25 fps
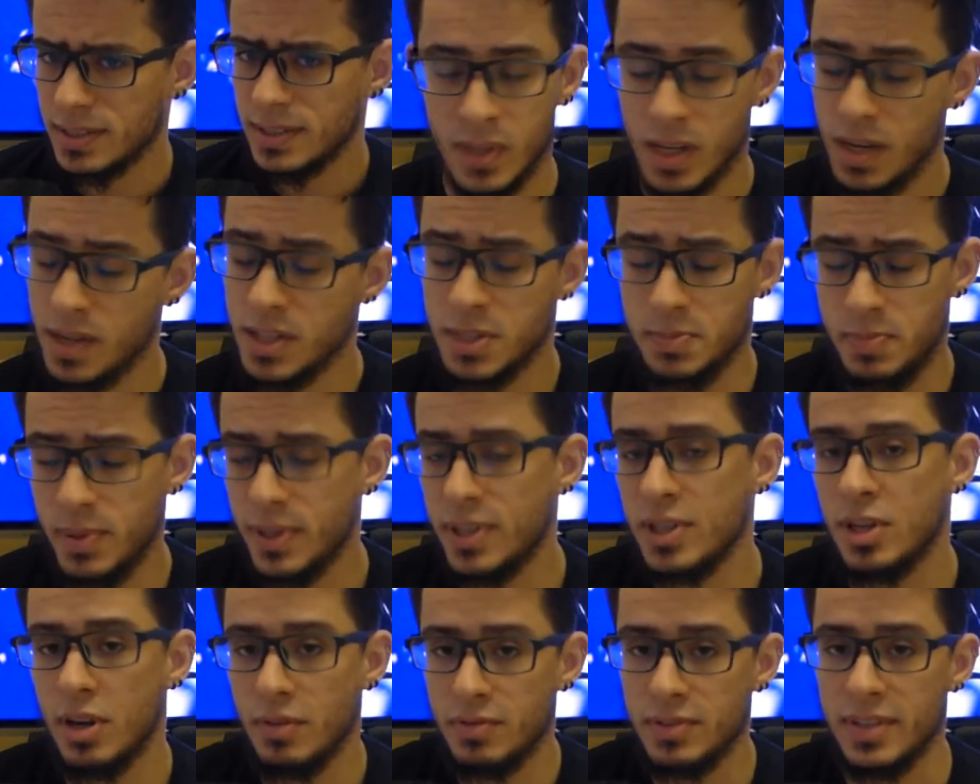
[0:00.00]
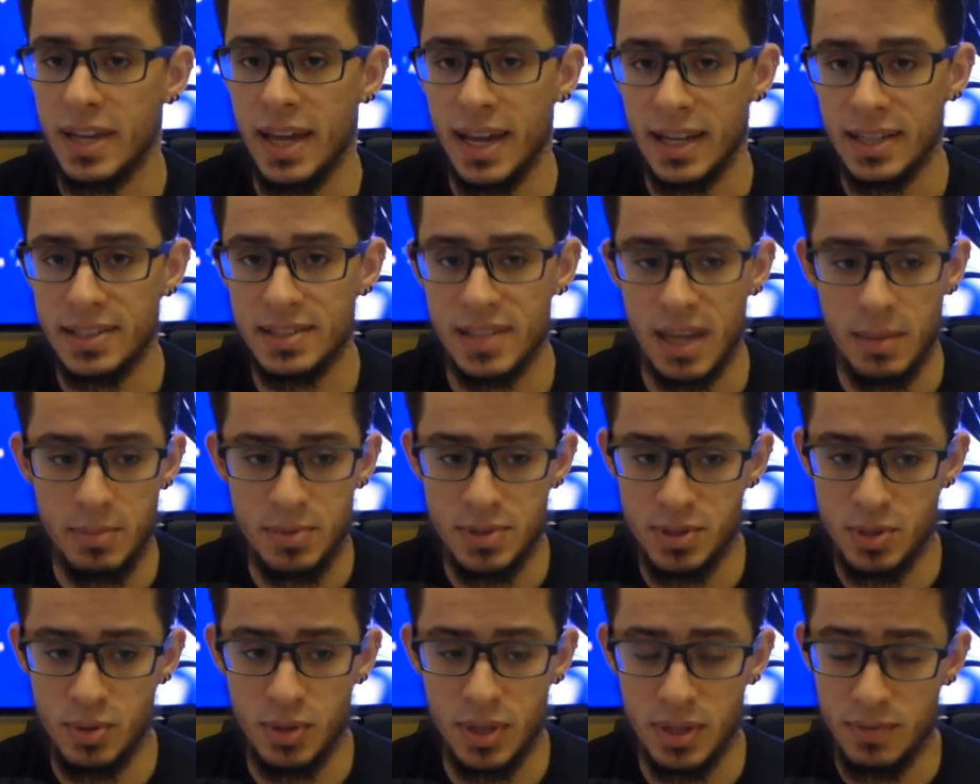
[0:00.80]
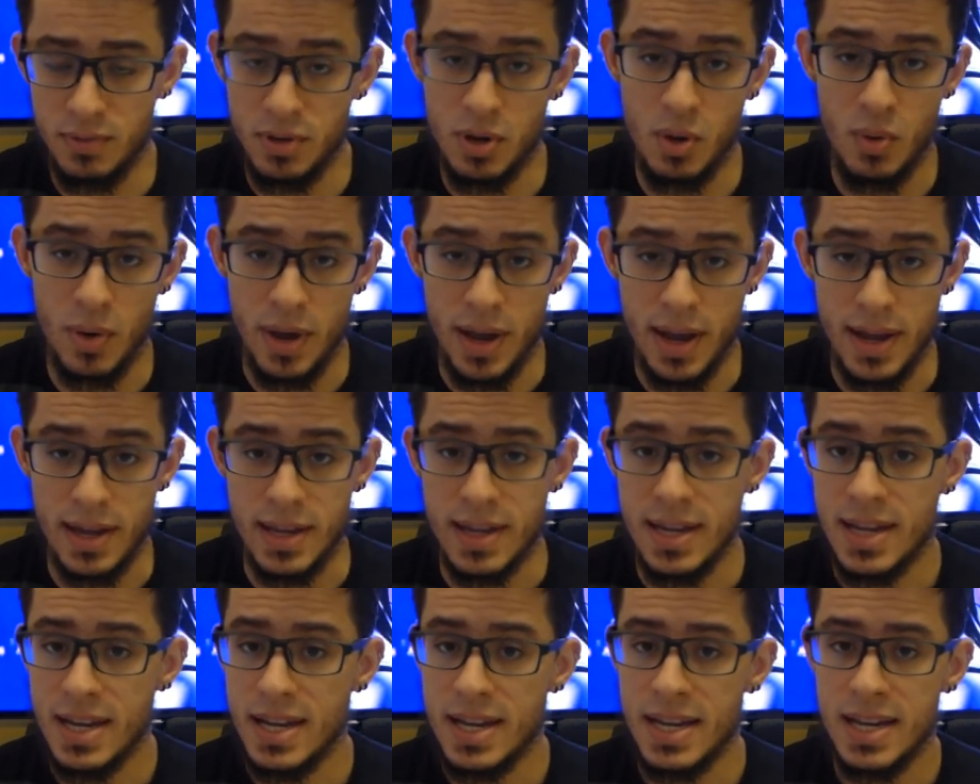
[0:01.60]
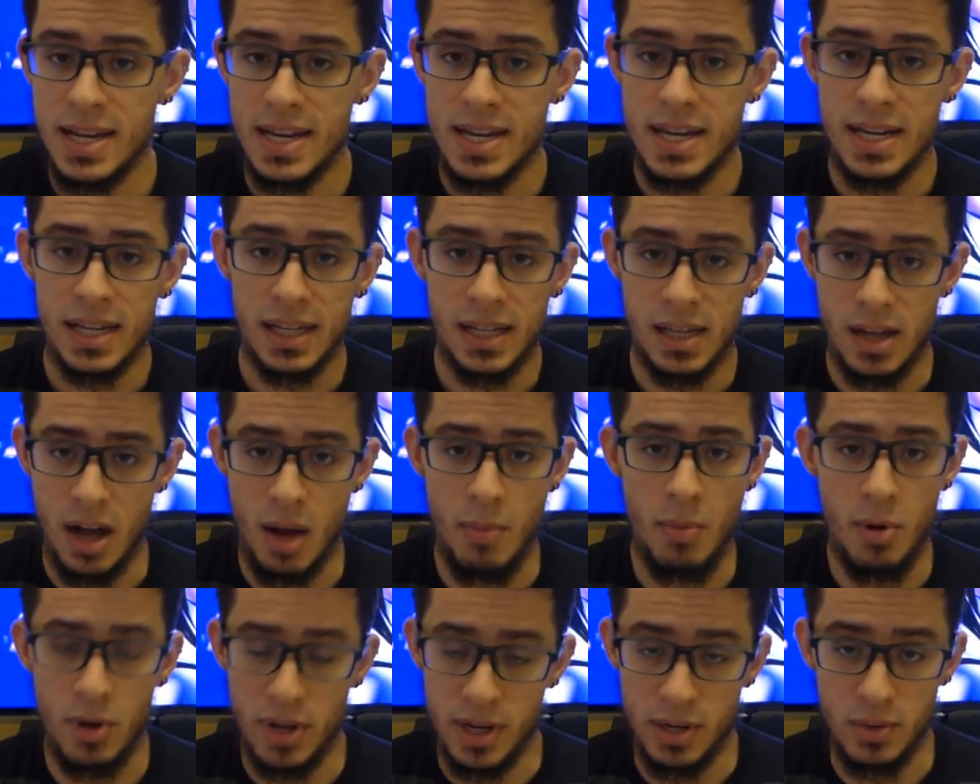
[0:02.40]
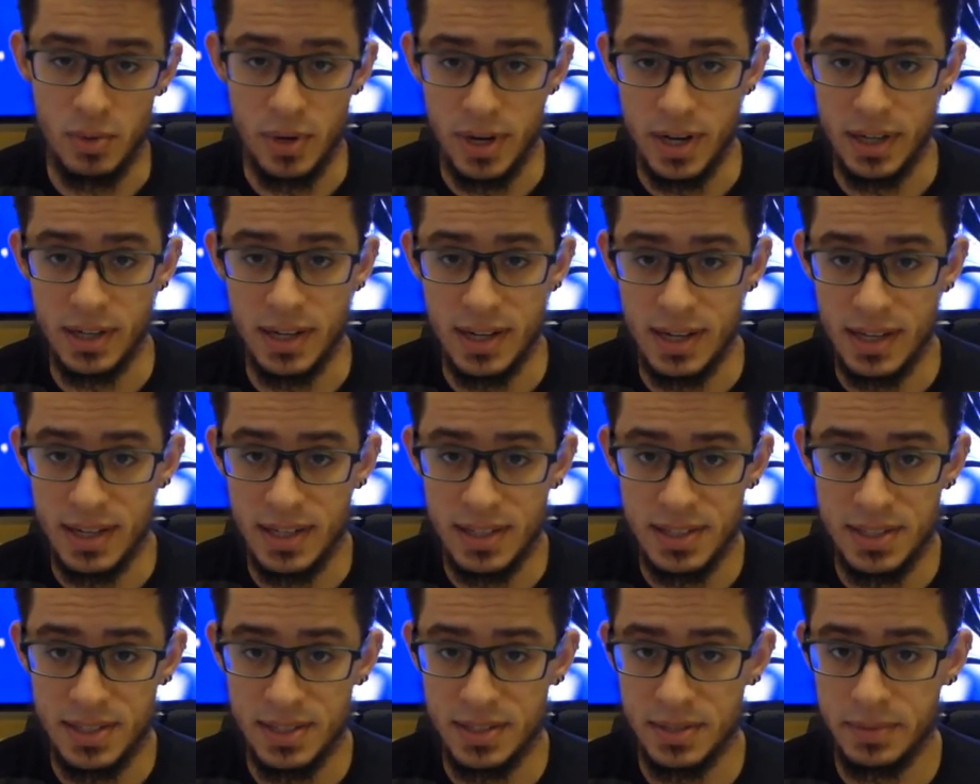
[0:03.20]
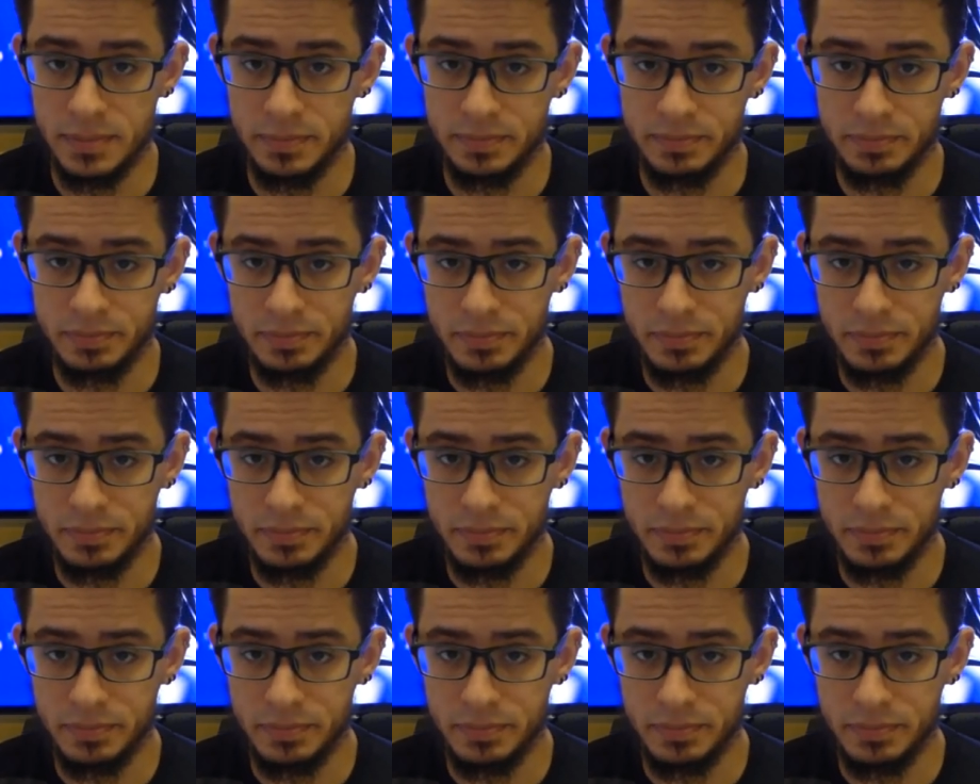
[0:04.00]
Yeah, speaking of decks, I'm still giving away common and rare cards